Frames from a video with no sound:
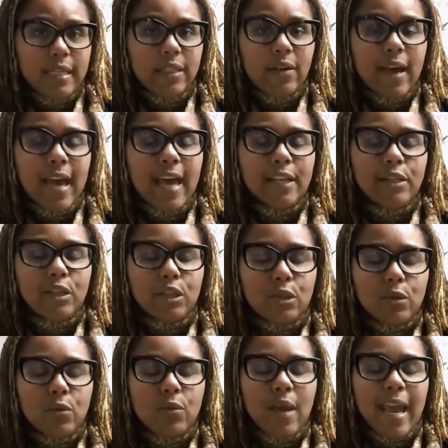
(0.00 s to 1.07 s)
So I had
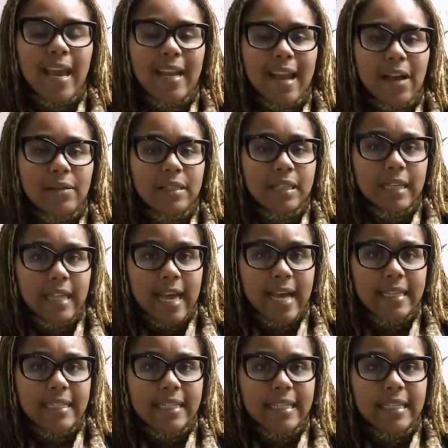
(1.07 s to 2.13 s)
2 8-ounce
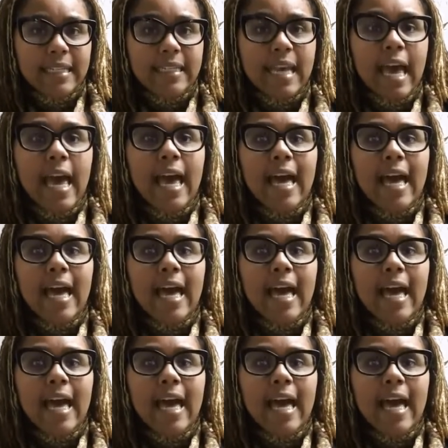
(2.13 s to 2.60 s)
glasses